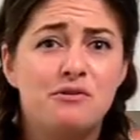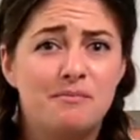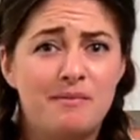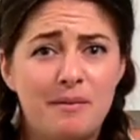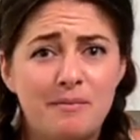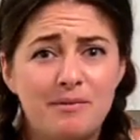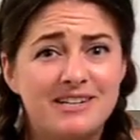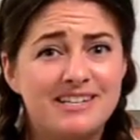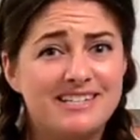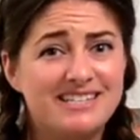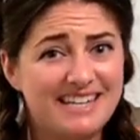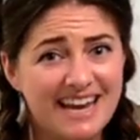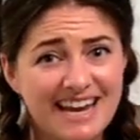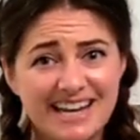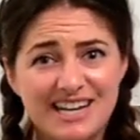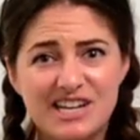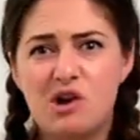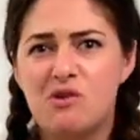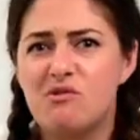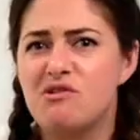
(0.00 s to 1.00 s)
remember to
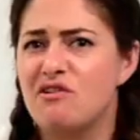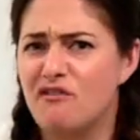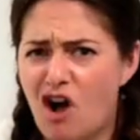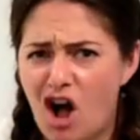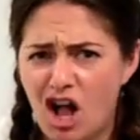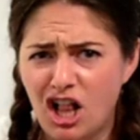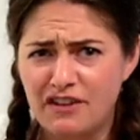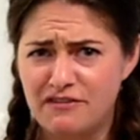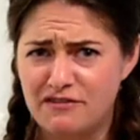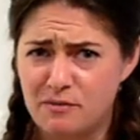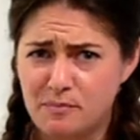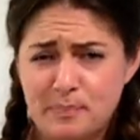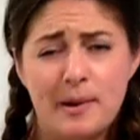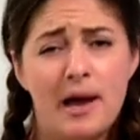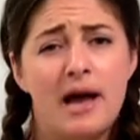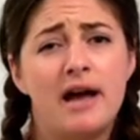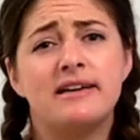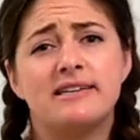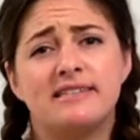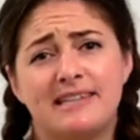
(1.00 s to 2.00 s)
take note of all of the
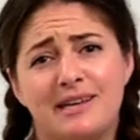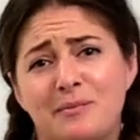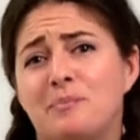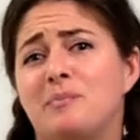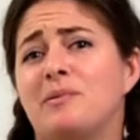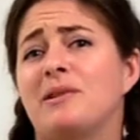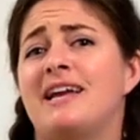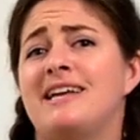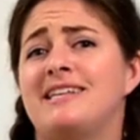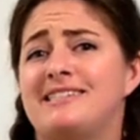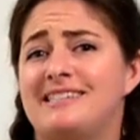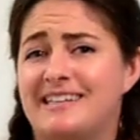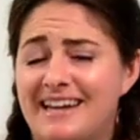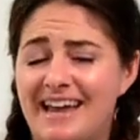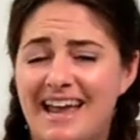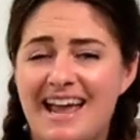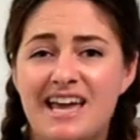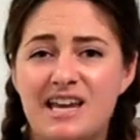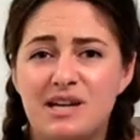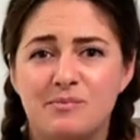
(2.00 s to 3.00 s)
bugs and plants
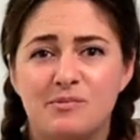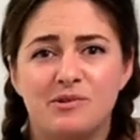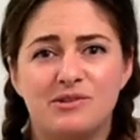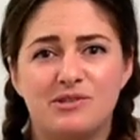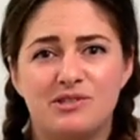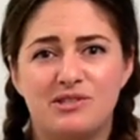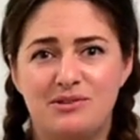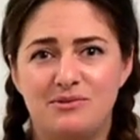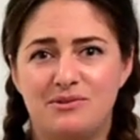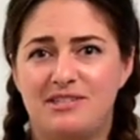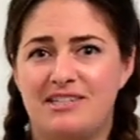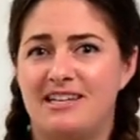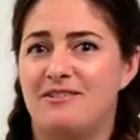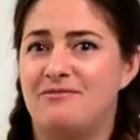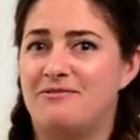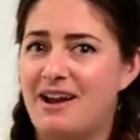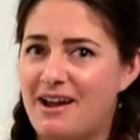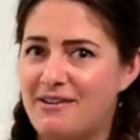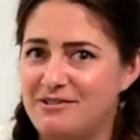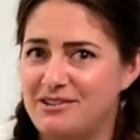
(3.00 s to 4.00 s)
and animals you see
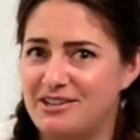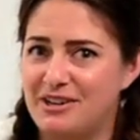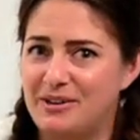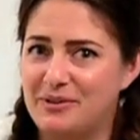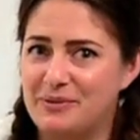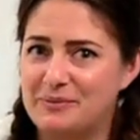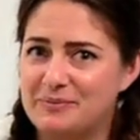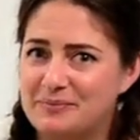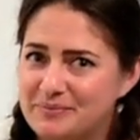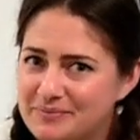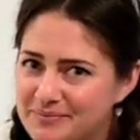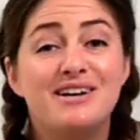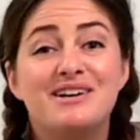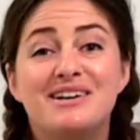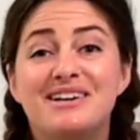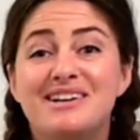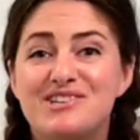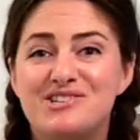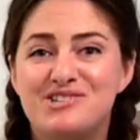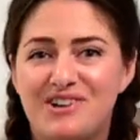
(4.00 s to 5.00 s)
around you.
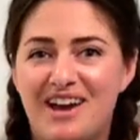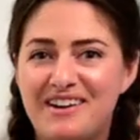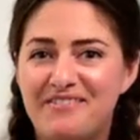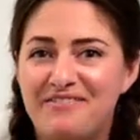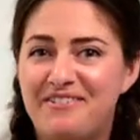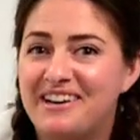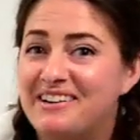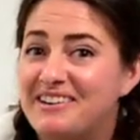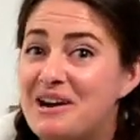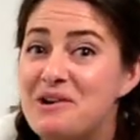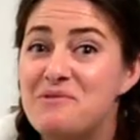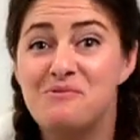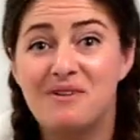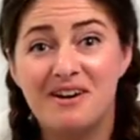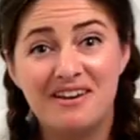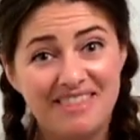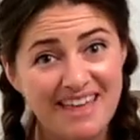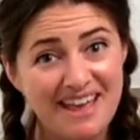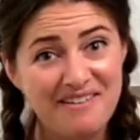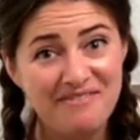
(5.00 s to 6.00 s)
Try to figure out
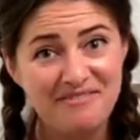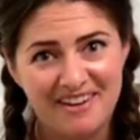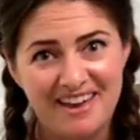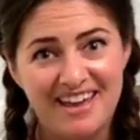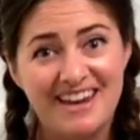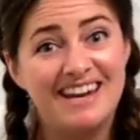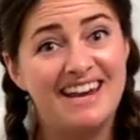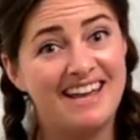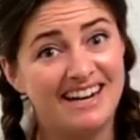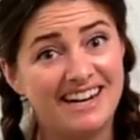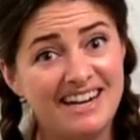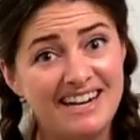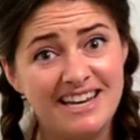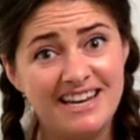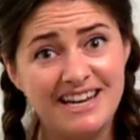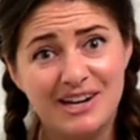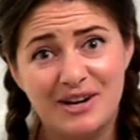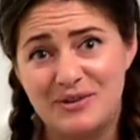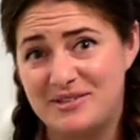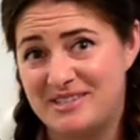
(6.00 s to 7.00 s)
where they fit in an
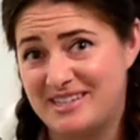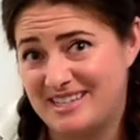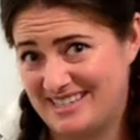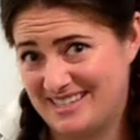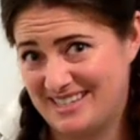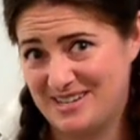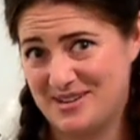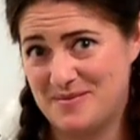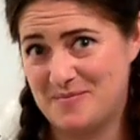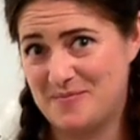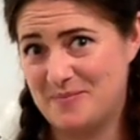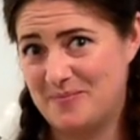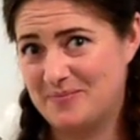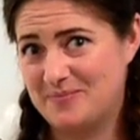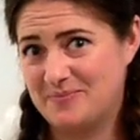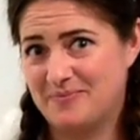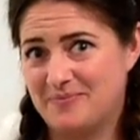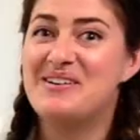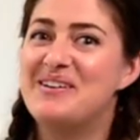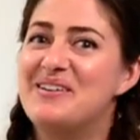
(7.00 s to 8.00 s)
ecosystem.
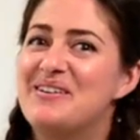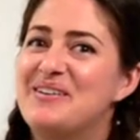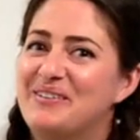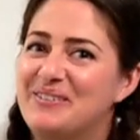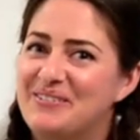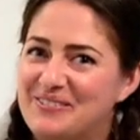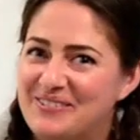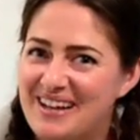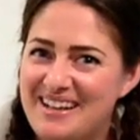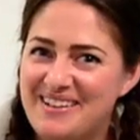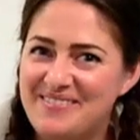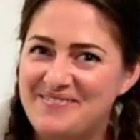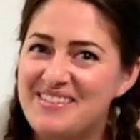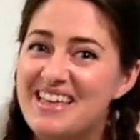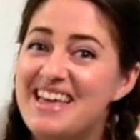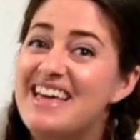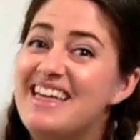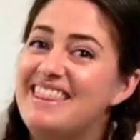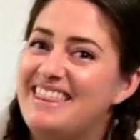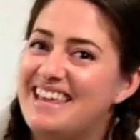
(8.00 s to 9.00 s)
Well,
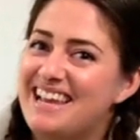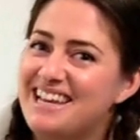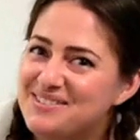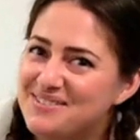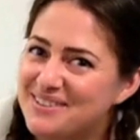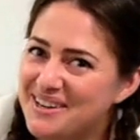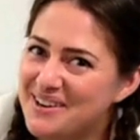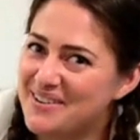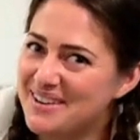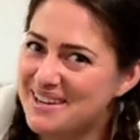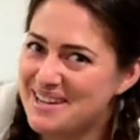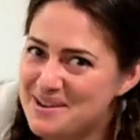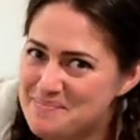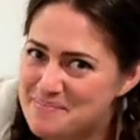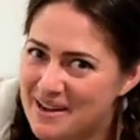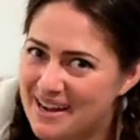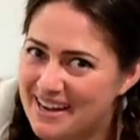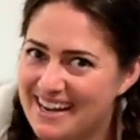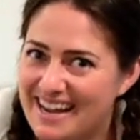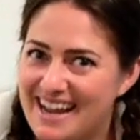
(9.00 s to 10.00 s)
thanks for going on
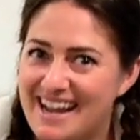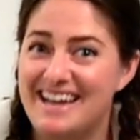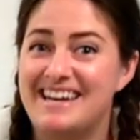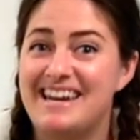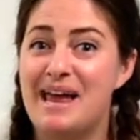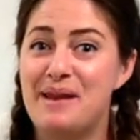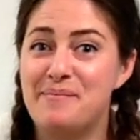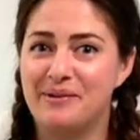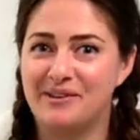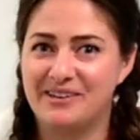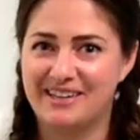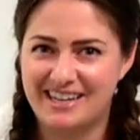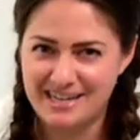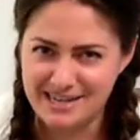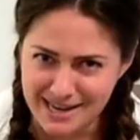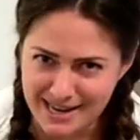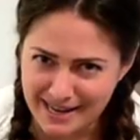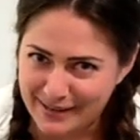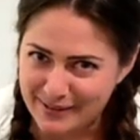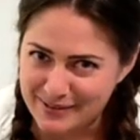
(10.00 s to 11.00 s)
a bug hunt and building
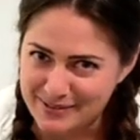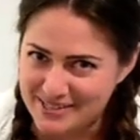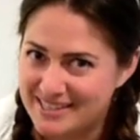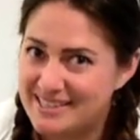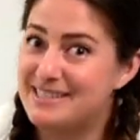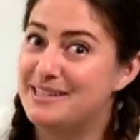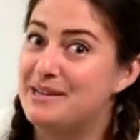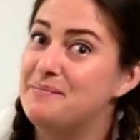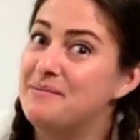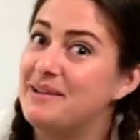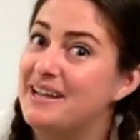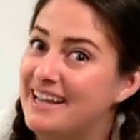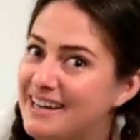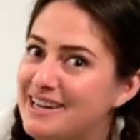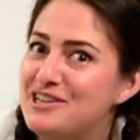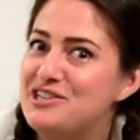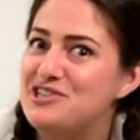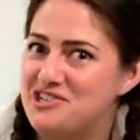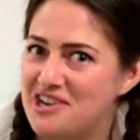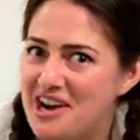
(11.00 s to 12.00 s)
an ecosystem in
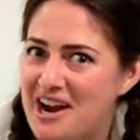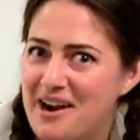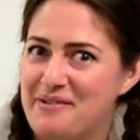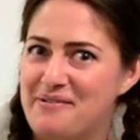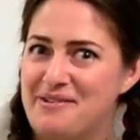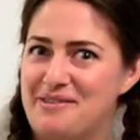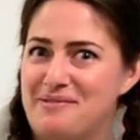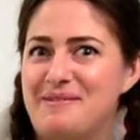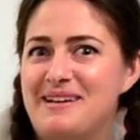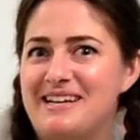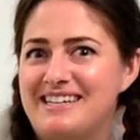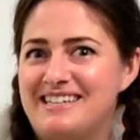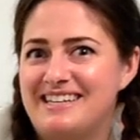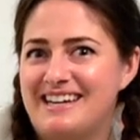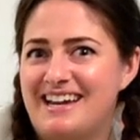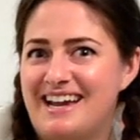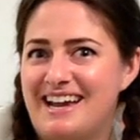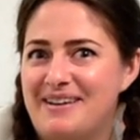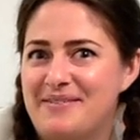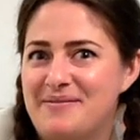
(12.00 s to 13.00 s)
a jar with me
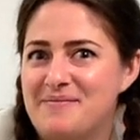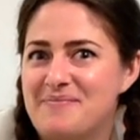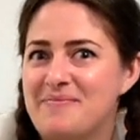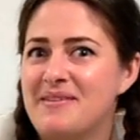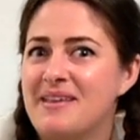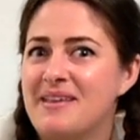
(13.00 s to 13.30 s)
today.